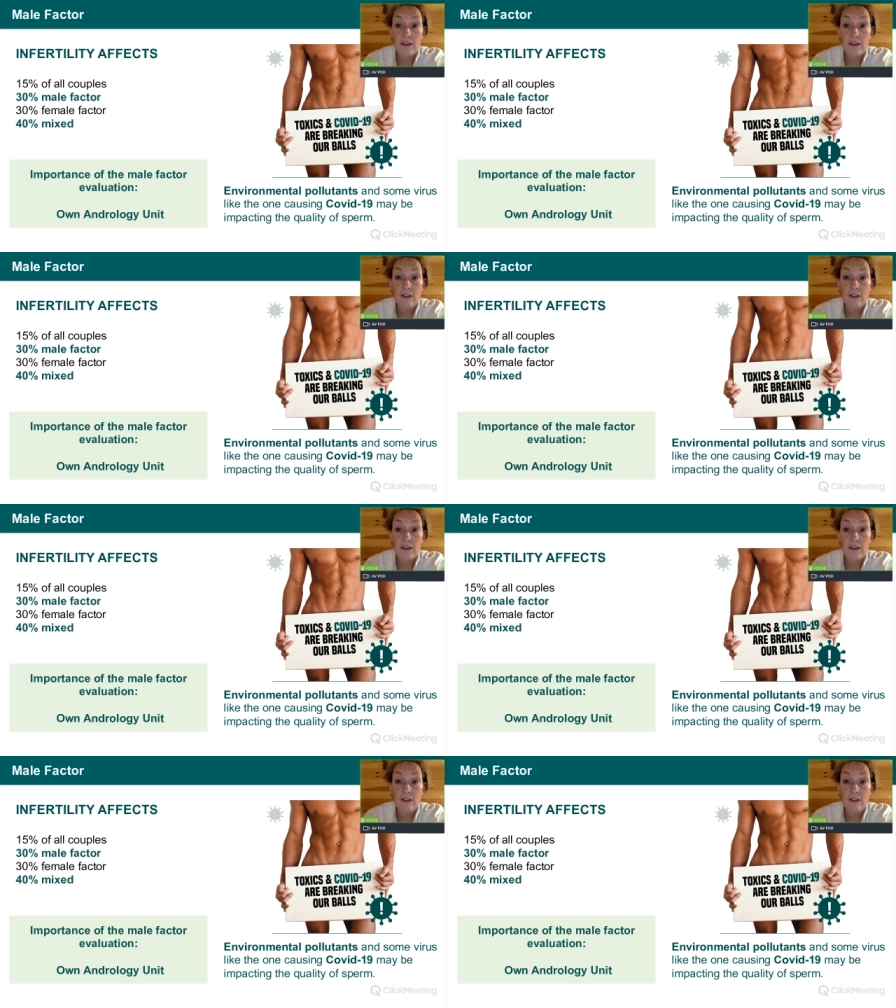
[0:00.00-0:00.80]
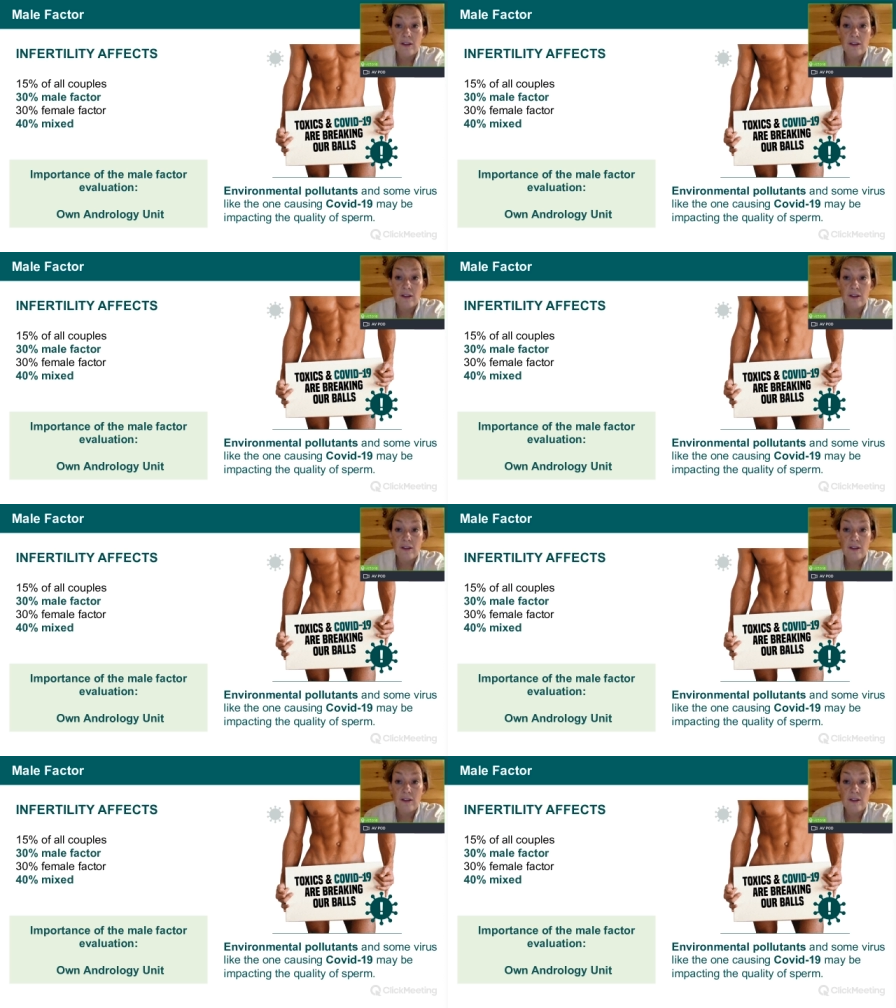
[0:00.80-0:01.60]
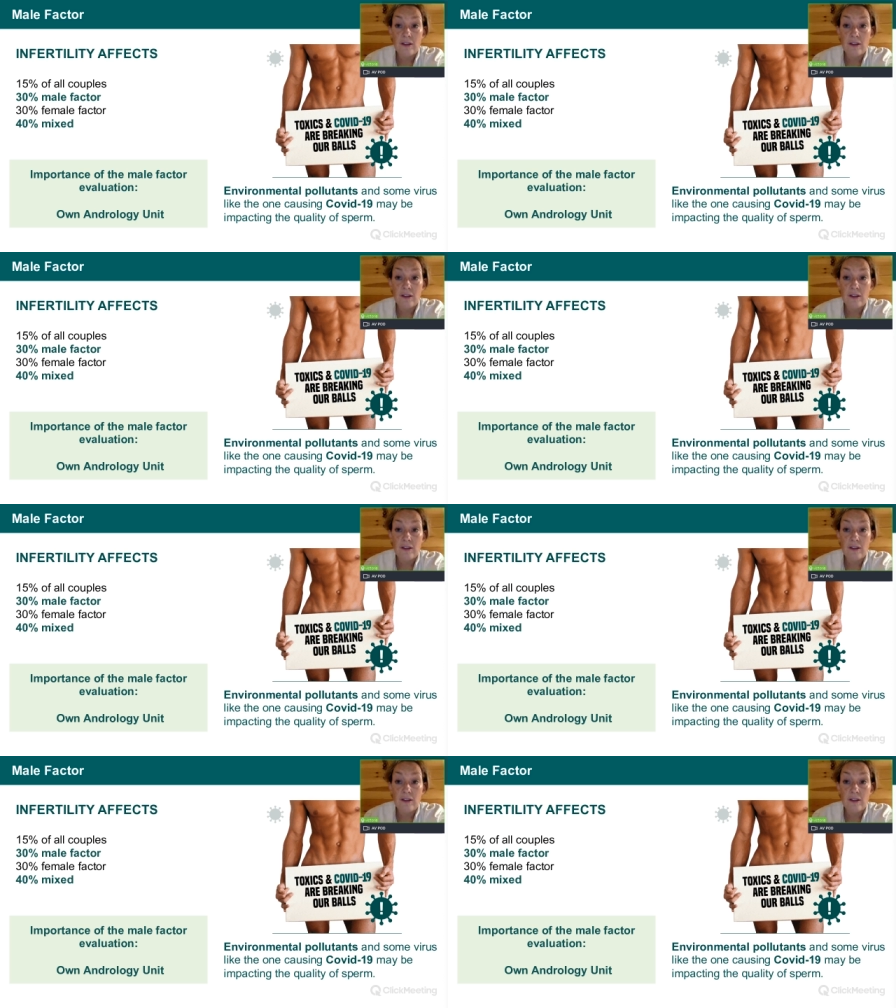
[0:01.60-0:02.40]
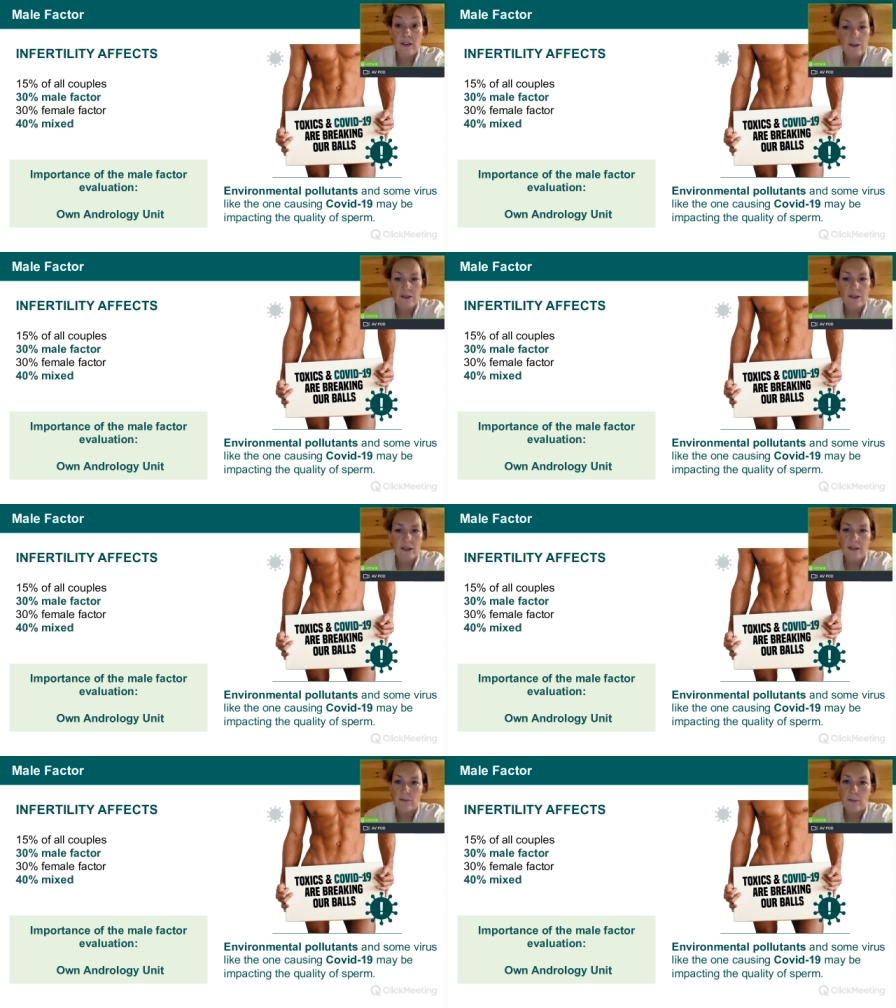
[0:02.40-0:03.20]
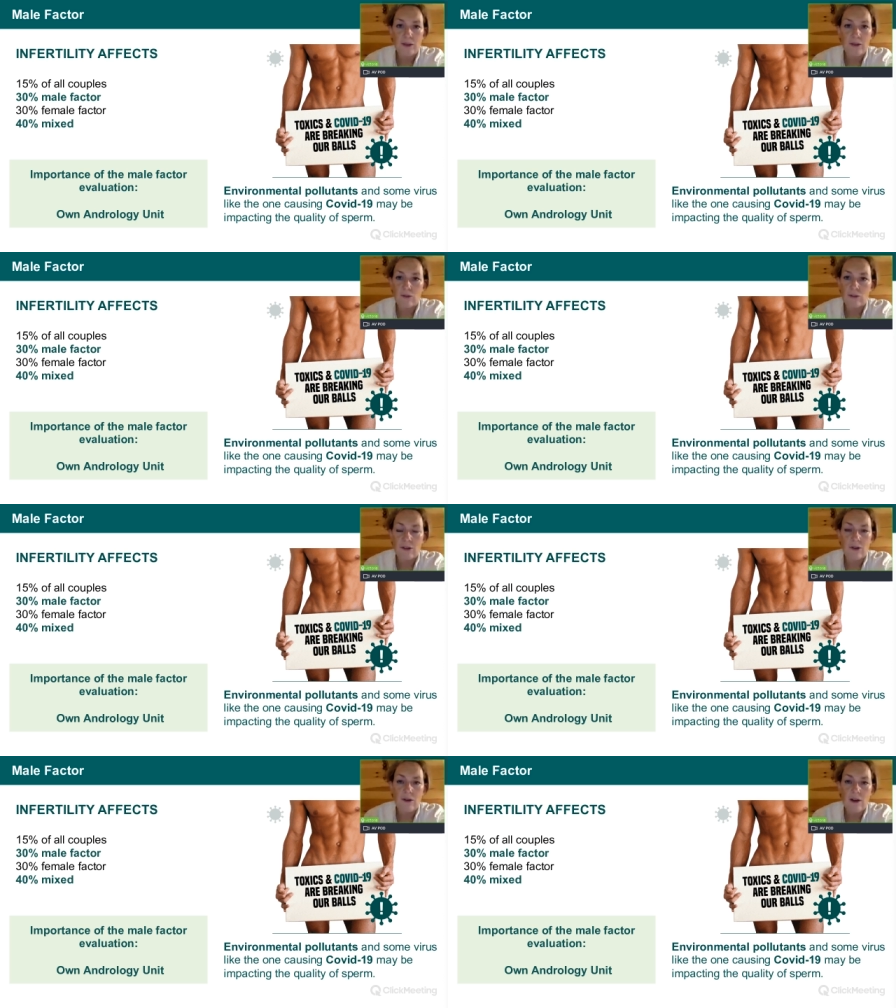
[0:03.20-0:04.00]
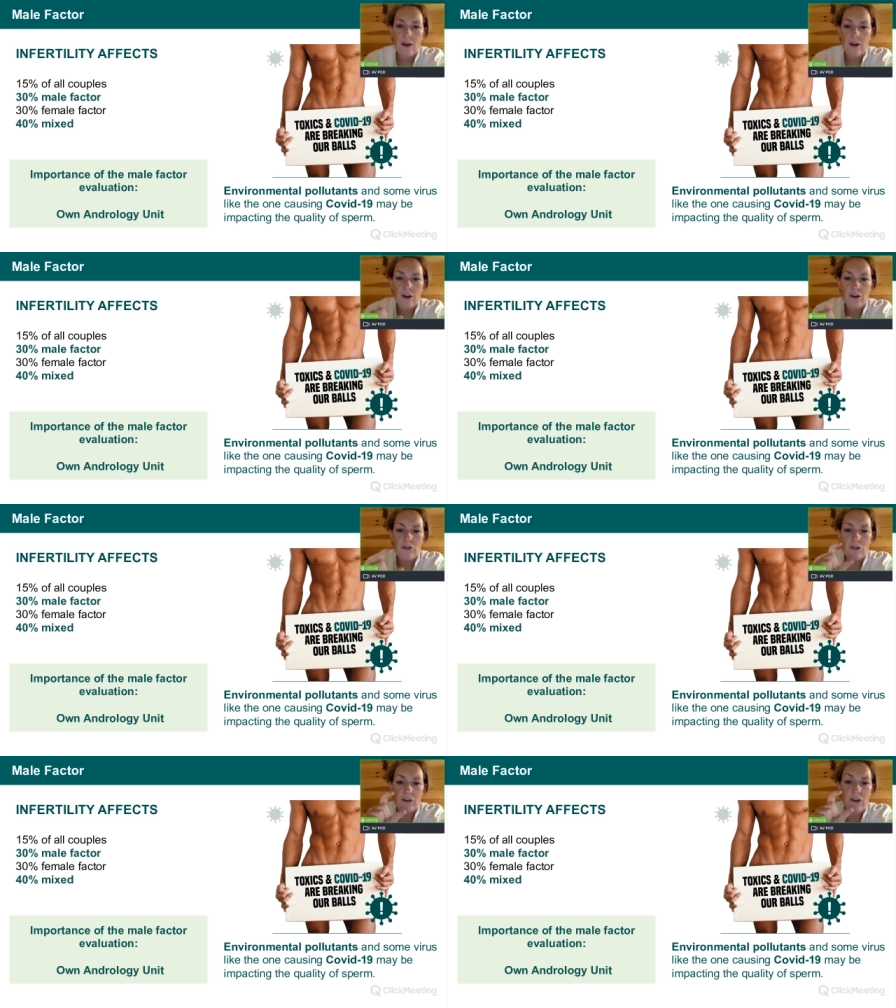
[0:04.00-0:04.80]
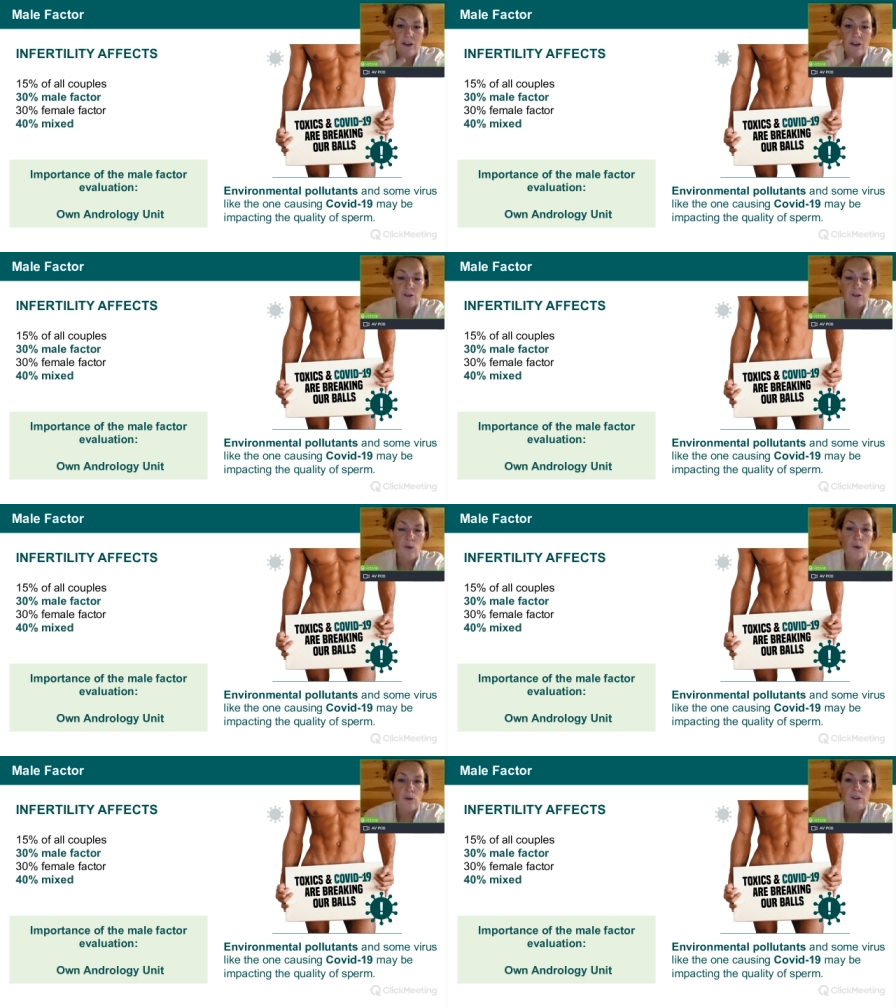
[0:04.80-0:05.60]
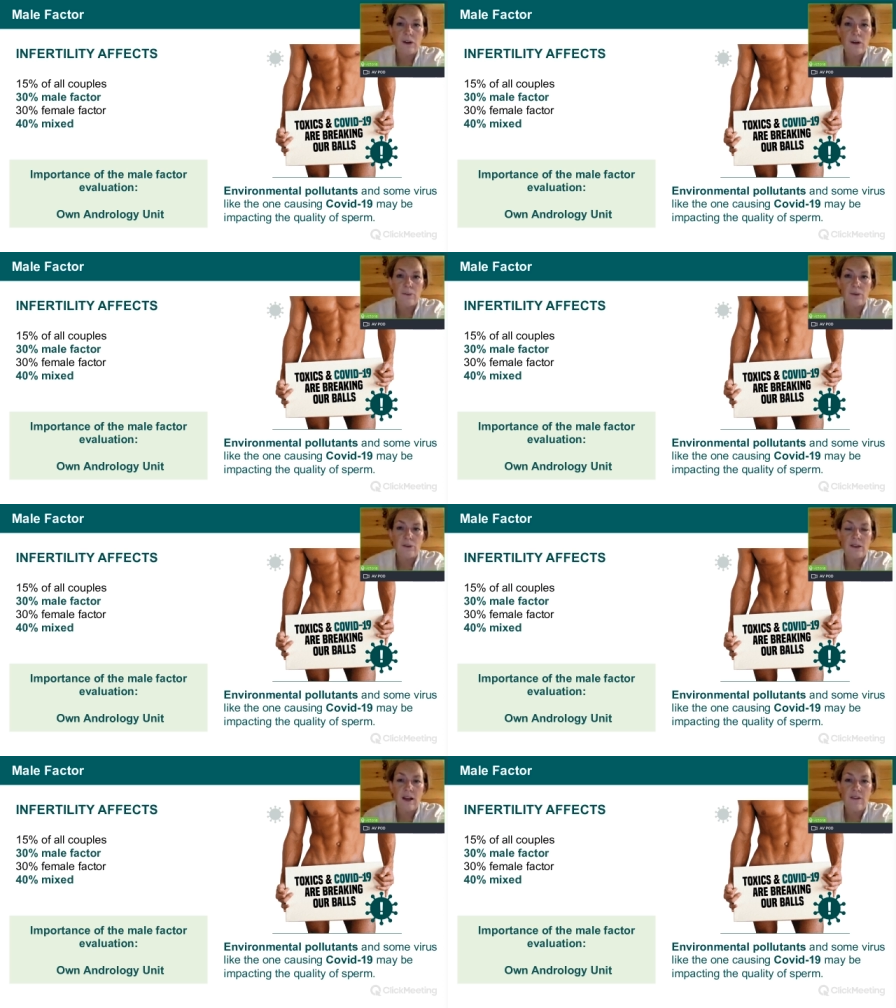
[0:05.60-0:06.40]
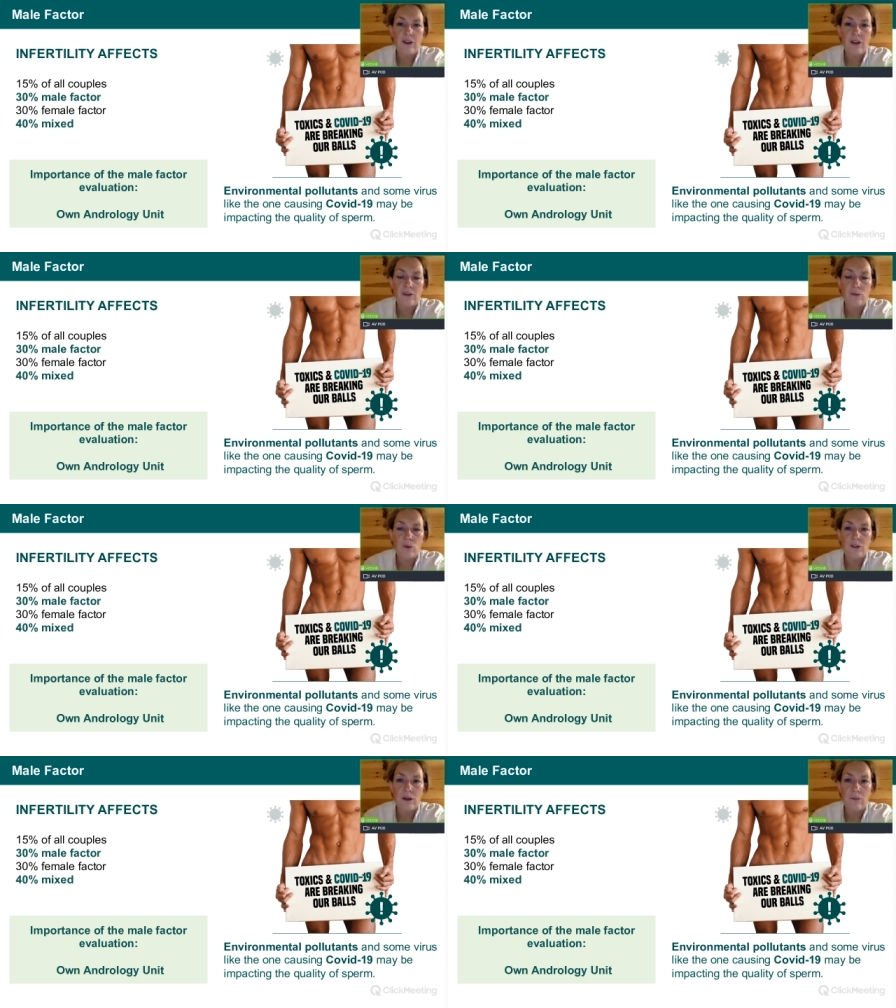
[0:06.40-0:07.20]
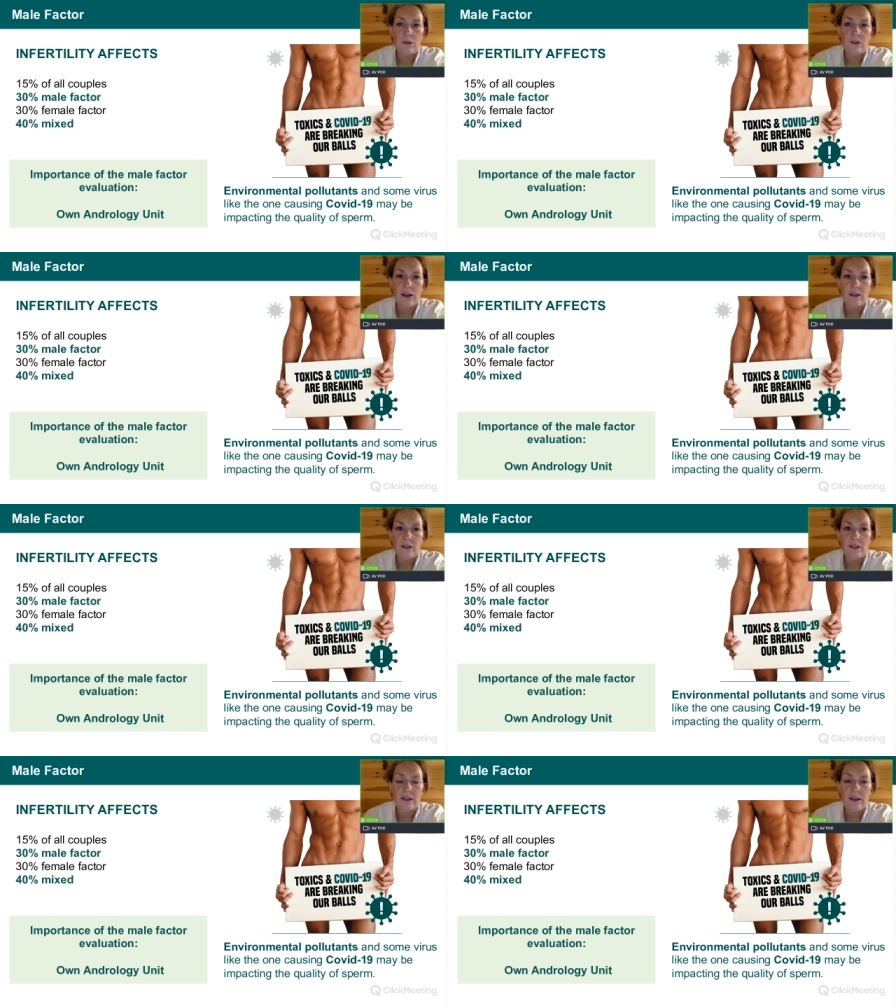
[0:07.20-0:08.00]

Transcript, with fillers: Um, the studies that have been published in the last six months or so are usually very small samples, that have very small sample sizes.